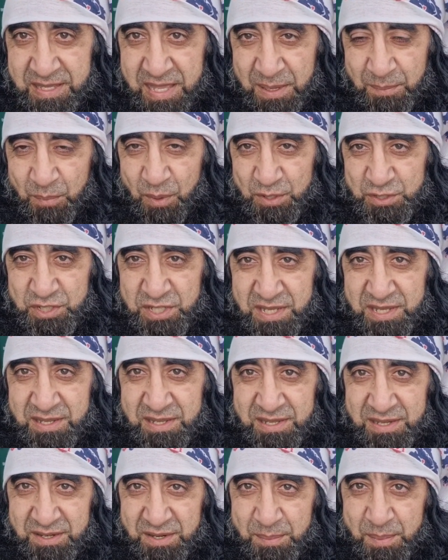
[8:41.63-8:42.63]
Keep
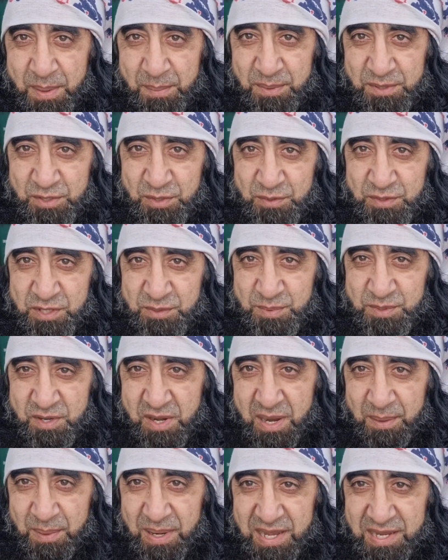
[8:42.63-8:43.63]
watching. Remember to
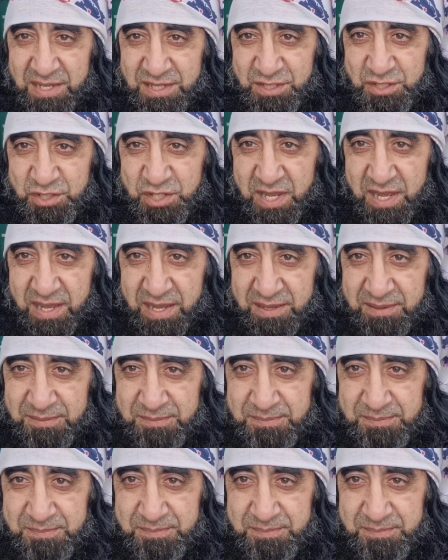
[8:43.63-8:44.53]
subscribe, like and share.